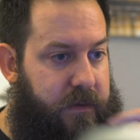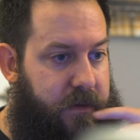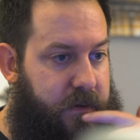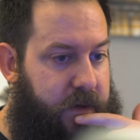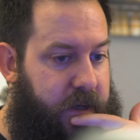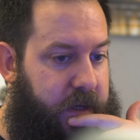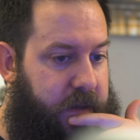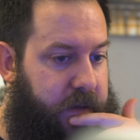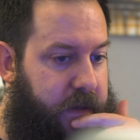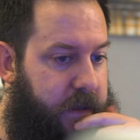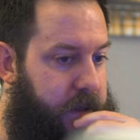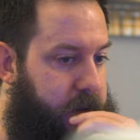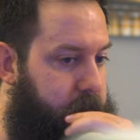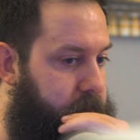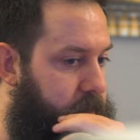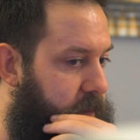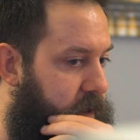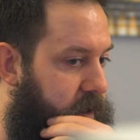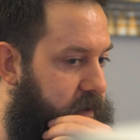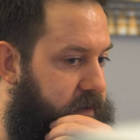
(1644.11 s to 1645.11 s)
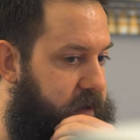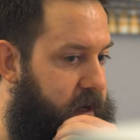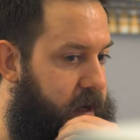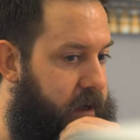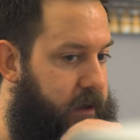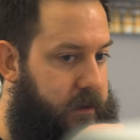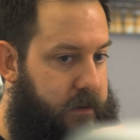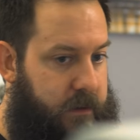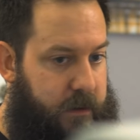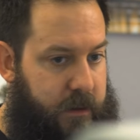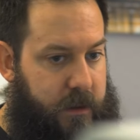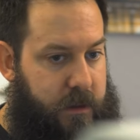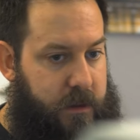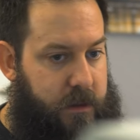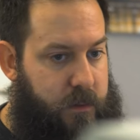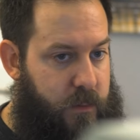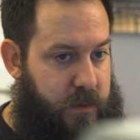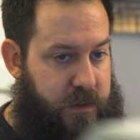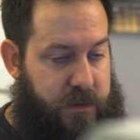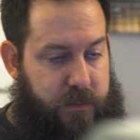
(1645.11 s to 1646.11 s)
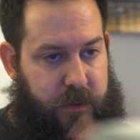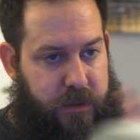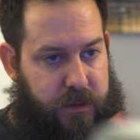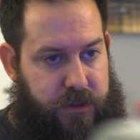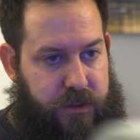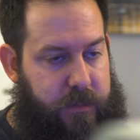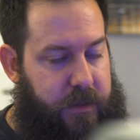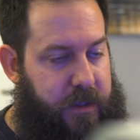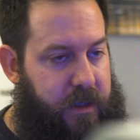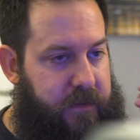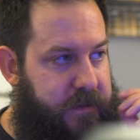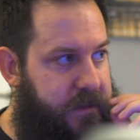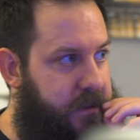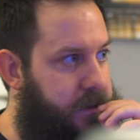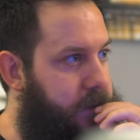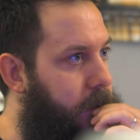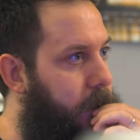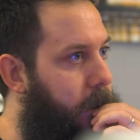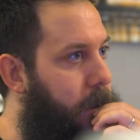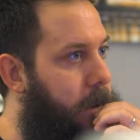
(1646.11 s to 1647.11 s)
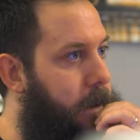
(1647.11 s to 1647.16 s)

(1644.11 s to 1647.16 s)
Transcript: They're not, um, not SATA, which is what it should be, obviously.